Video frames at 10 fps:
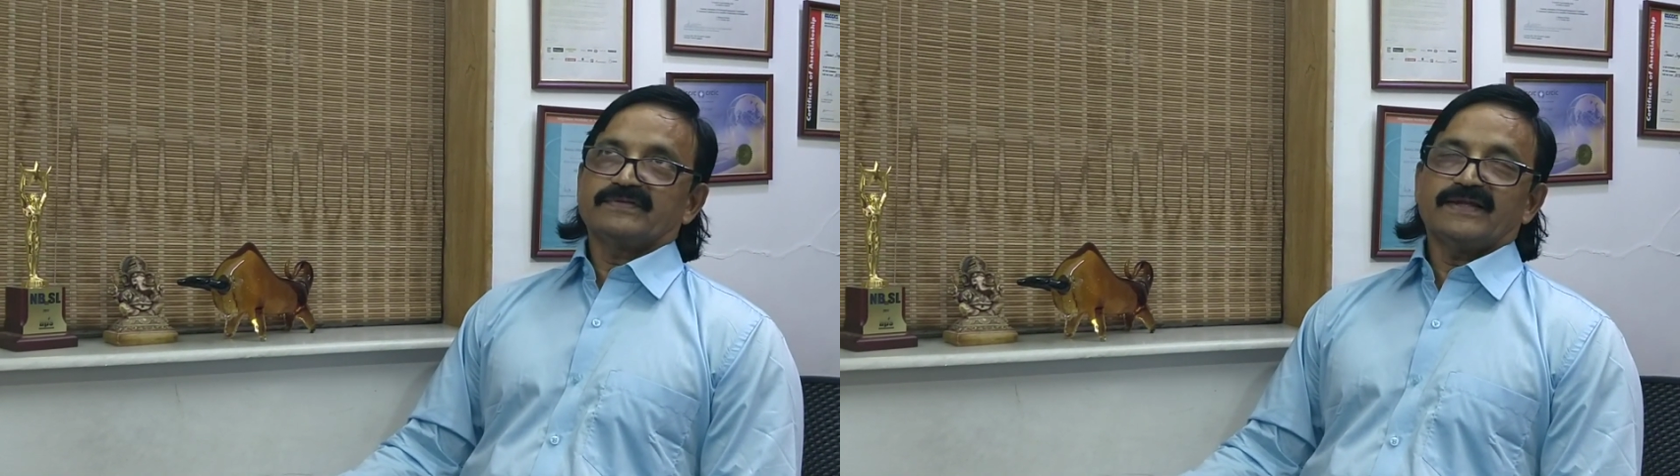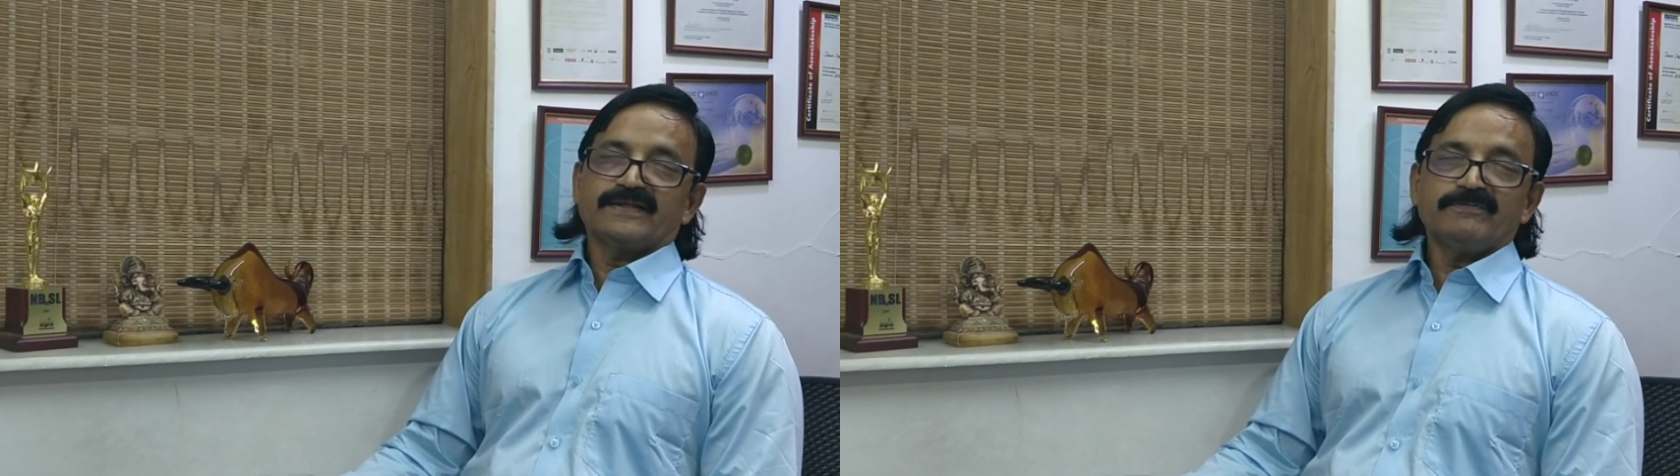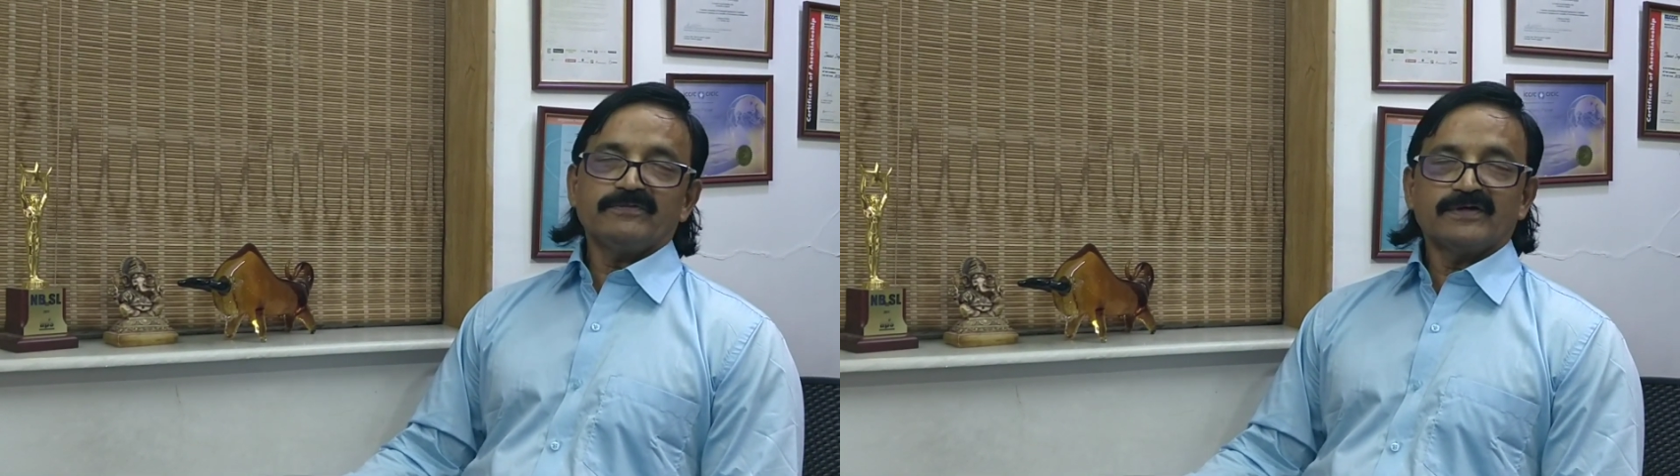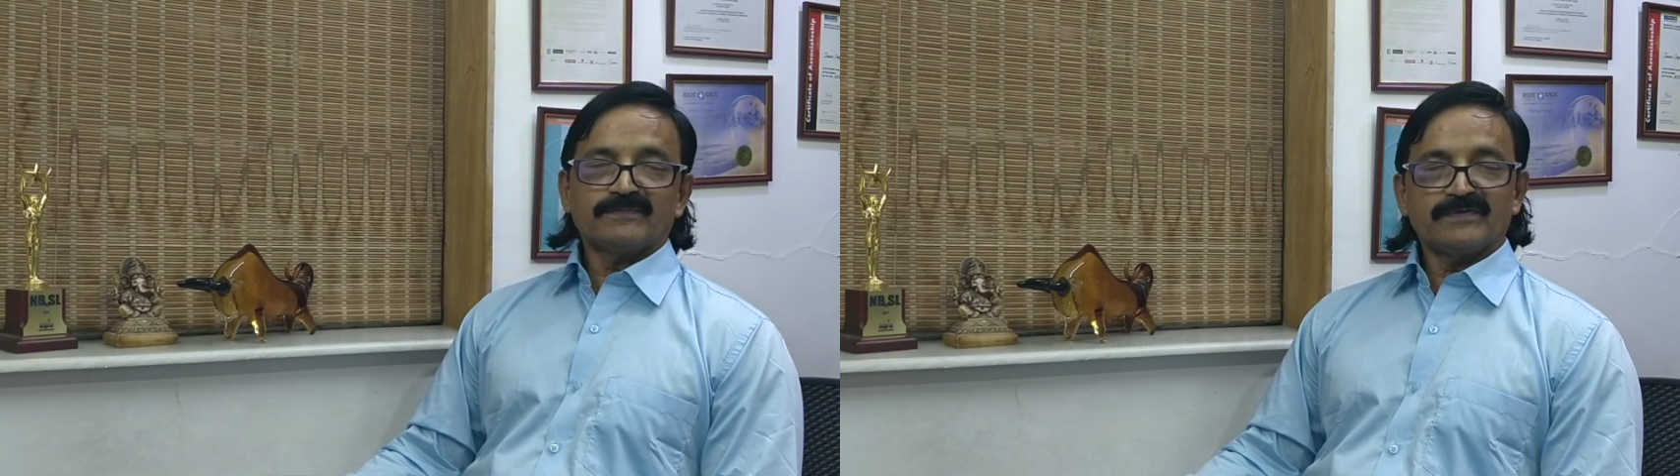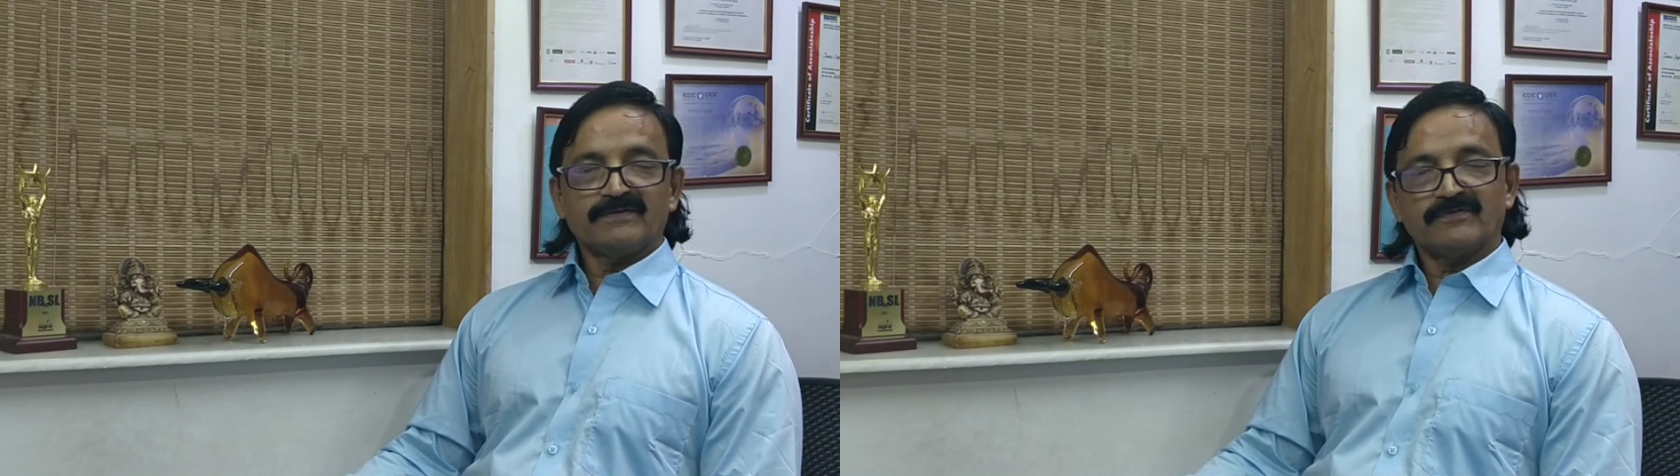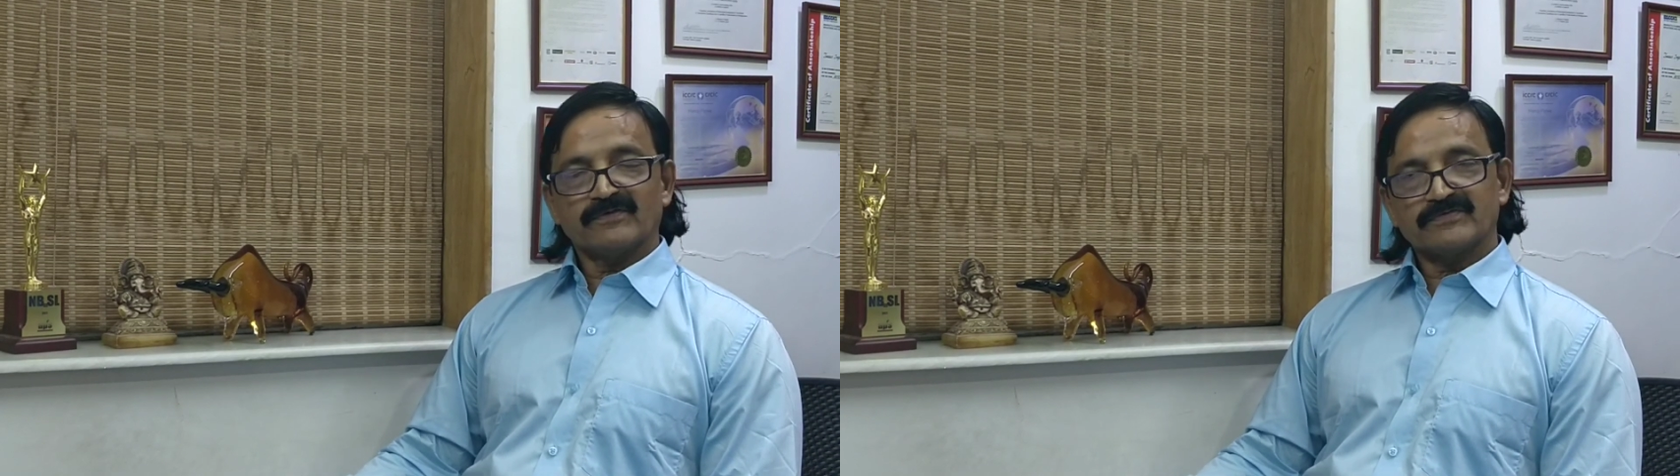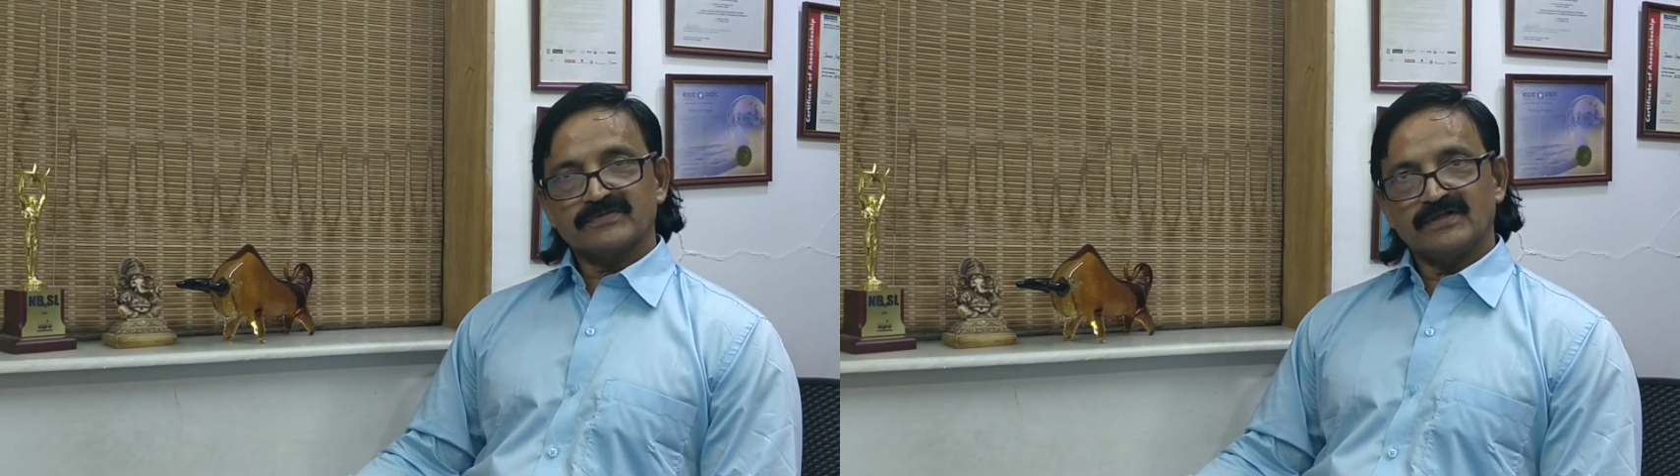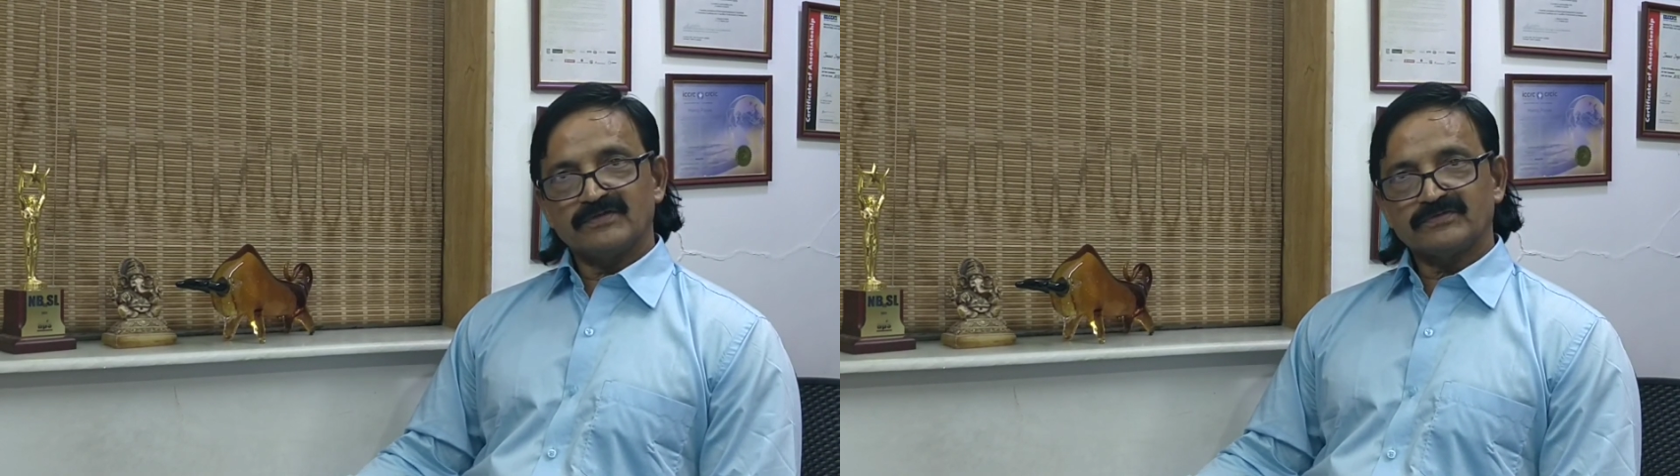that if you apply for
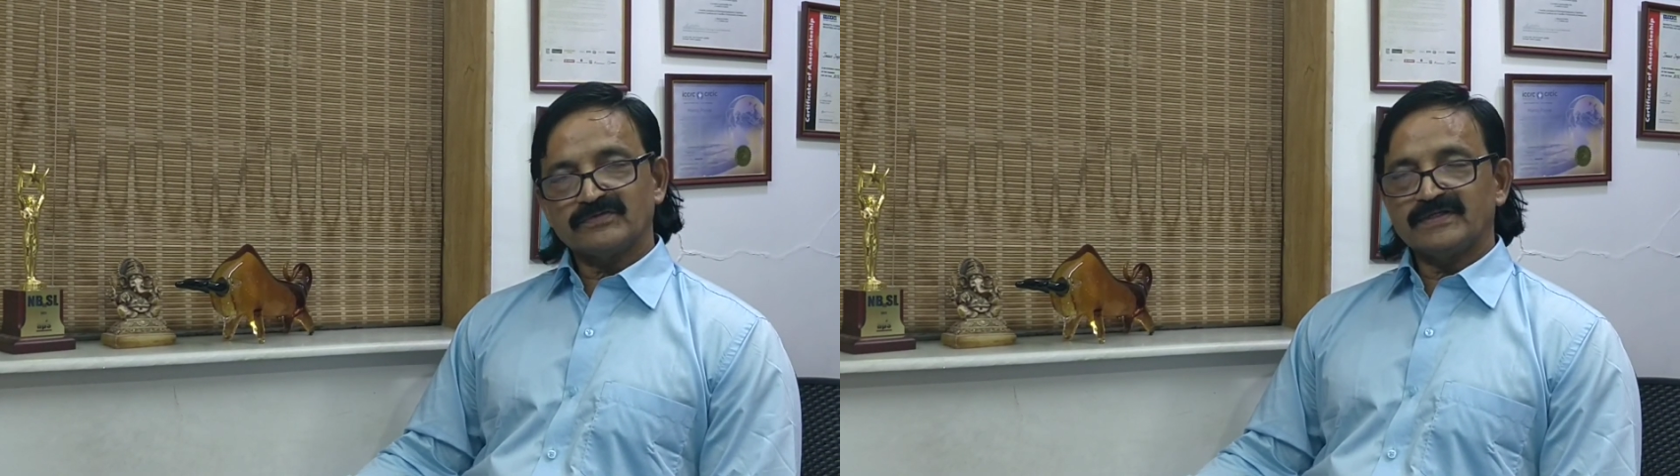Australia also,